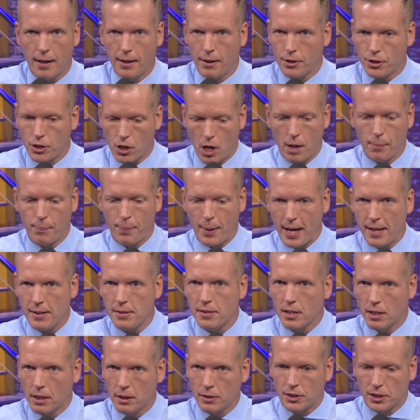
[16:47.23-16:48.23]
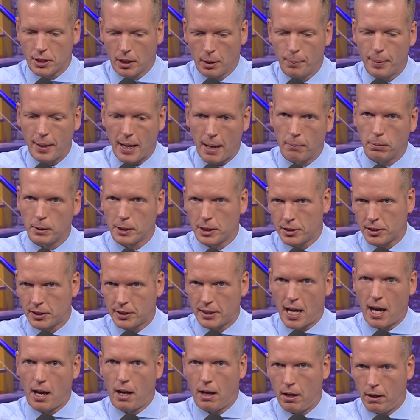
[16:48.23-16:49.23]
And Sean Payton's going to still be able to
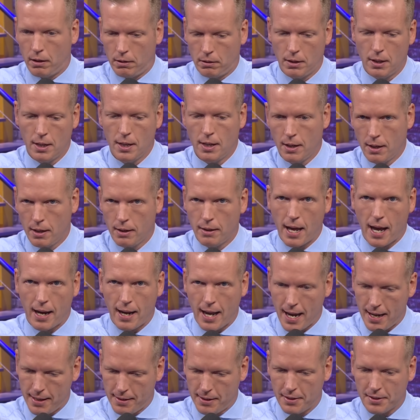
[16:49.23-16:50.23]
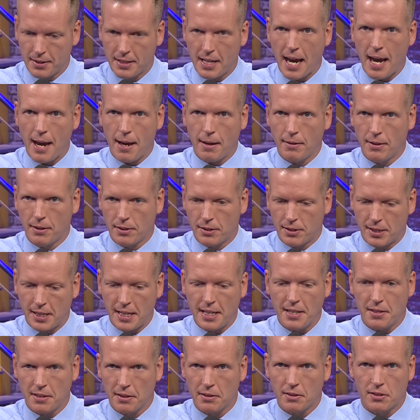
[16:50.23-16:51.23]
sell that hey, this game this
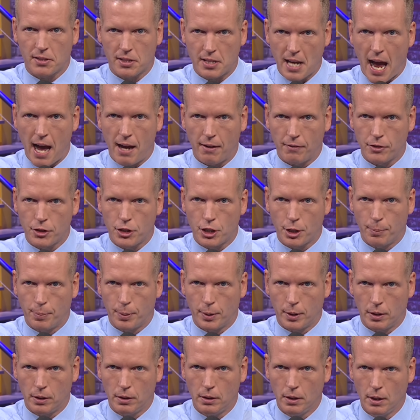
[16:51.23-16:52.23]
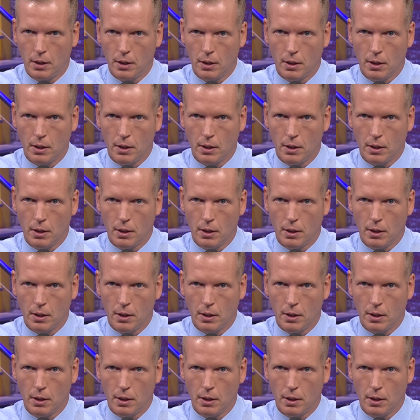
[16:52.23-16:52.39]
season's salvageable.